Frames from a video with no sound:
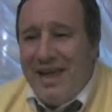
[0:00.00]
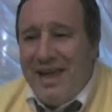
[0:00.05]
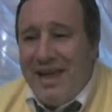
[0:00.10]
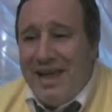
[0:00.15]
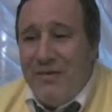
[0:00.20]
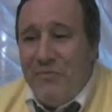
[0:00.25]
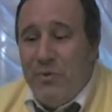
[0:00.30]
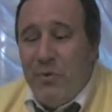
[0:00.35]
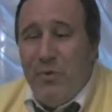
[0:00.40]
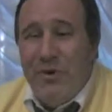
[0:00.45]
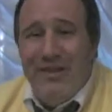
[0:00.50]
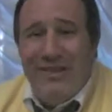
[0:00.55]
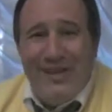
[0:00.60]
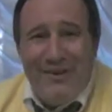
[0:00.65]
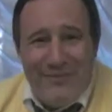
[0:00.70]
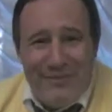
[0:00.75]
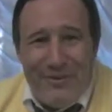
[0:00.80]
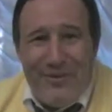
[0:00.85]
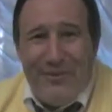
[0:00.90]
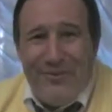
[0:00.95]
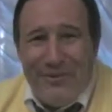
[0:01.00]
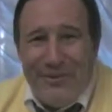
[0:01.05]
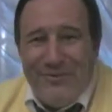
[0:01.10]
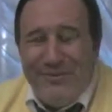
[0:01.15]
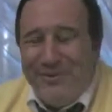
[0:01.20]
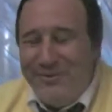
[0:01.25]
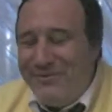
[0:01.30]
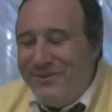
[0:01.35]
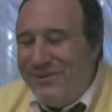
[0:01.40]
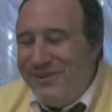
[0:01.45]
And when we left at
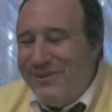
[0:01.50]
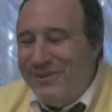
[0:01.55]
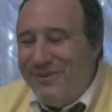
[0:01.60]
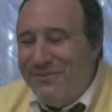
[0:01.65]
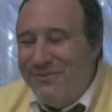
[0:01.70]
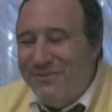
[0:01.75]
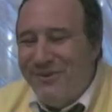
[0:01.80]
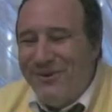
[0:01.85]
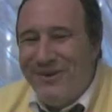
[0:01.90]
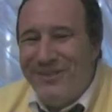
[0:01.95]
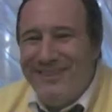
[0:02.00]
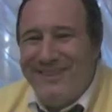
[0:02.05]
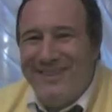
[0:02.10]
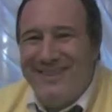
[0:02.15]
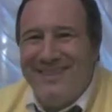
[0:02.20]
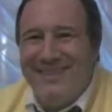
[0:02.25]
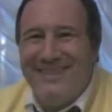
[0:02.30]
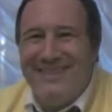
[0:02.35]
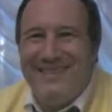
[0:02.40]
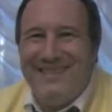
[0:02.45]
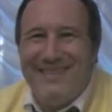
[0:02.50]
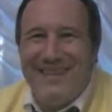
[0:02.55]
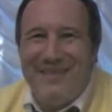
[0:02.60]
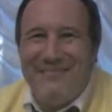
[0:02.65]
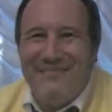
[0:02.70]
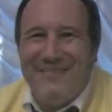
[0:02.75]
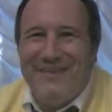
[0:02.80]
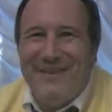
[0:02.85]
3:15 in the morning to get to St.